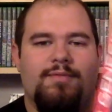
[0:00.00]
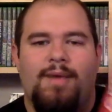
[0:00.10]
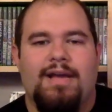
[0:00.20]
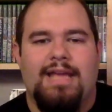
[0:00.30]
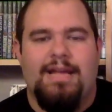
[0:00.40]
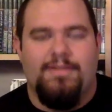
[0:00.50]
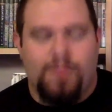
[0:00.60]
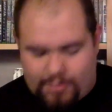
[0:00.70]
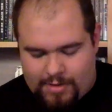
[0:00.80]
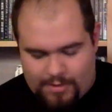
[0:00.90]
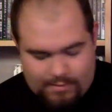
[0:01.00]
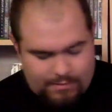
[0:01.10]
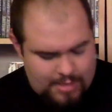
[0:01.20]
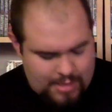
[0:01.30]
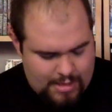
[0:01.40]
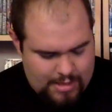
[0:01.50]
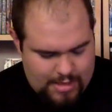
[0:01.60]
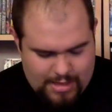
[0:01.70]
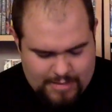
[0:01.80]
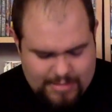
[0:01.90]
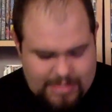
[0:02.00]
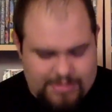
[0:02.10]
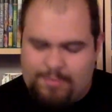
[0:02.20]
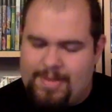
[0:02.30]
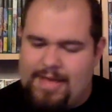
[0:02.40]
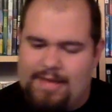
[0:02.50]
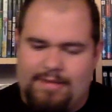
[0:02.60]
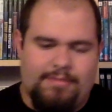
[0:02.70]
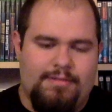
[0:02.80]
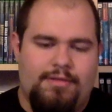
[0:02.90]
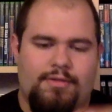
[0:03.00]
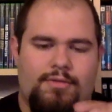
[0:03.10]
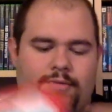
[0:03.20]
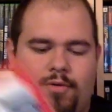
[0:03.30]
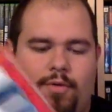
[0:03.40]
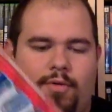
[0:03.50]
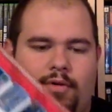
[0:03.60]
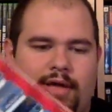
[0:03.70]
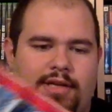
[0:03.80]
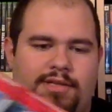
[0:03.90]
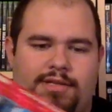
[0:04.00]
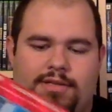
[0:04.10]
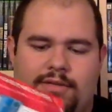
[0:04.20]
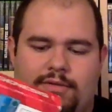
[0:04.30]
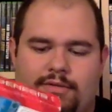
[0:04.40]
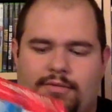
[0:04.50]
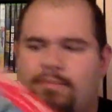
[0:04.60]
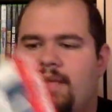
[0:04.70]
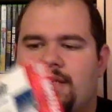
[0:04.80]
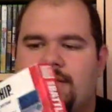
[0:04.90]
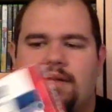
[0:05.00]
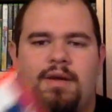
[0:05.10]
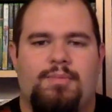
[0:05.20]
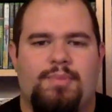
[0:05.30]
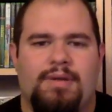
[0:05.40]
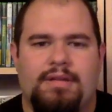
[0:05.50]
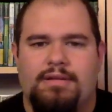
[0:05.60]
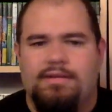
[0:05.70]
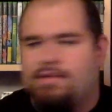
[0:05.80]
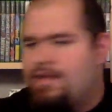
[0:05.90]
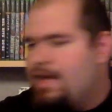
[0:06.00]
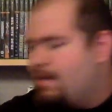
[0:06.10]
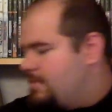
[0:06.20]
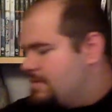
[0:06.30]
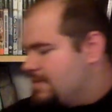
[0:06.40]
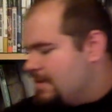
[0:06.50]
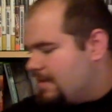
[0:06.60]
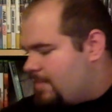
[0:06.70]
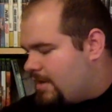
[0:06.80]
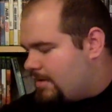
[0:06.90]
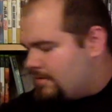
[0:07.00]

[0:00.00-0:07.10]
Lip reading: Wow, I can't talk right now. Not too bad. Little corner edges, a little messed up, but other than that, it's not that bad.